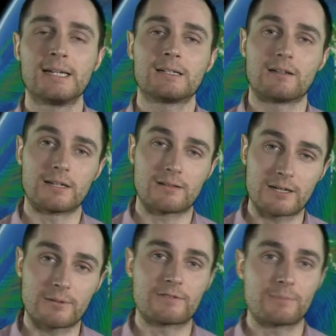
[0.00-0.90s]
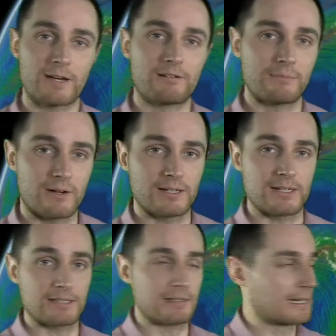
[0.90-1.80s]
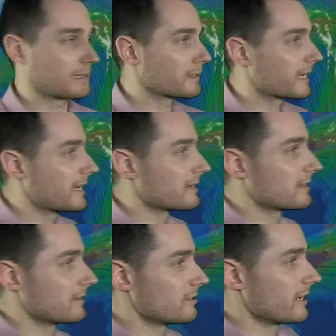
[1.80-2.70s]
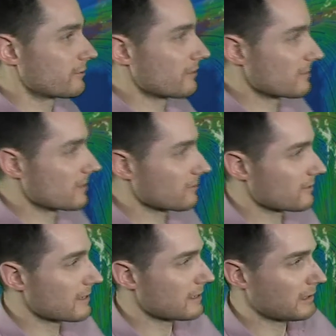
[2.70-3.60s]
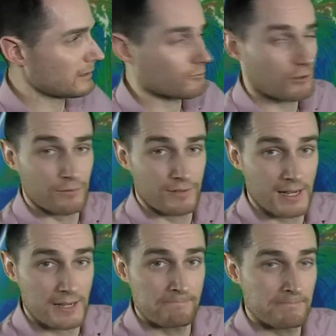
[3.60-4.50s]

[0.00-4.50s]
Now, the other thing we have to bear in mind is little kinks in the jet stream, such as this little trough here,